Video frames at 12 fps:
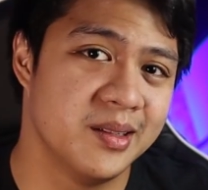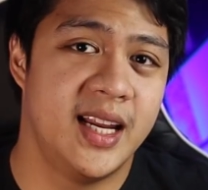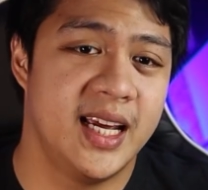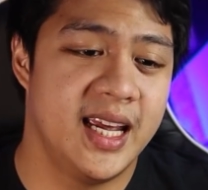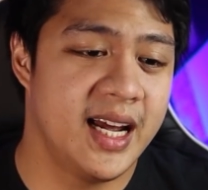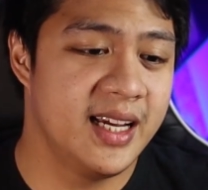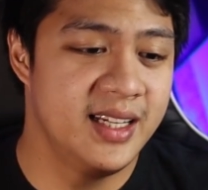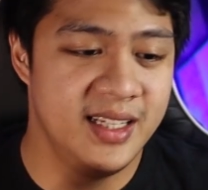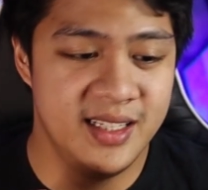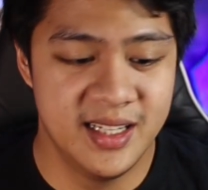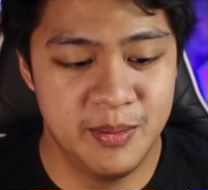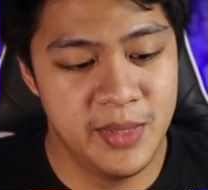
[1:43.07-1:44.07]
Nike
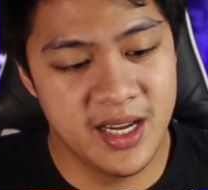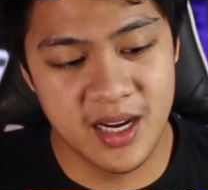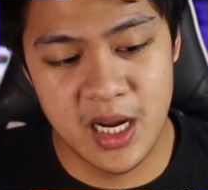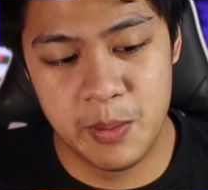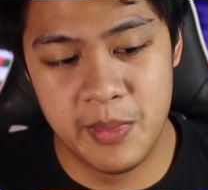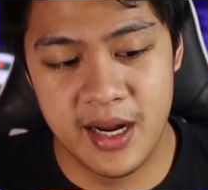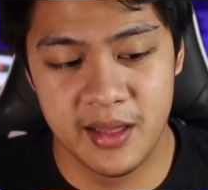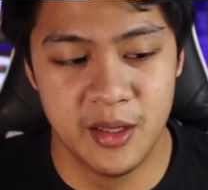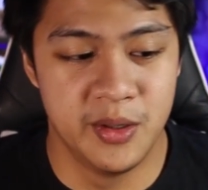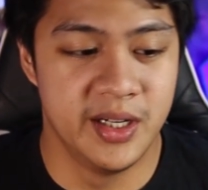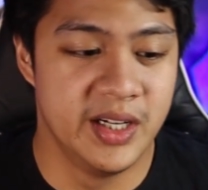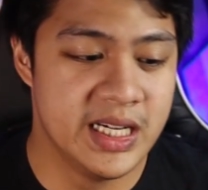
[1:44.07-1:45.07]
ID did make a comeback
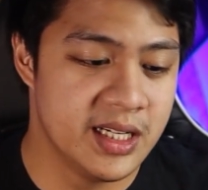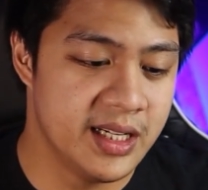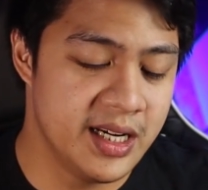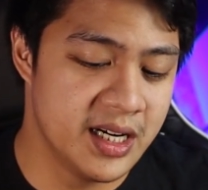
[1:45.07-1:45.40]
though in recent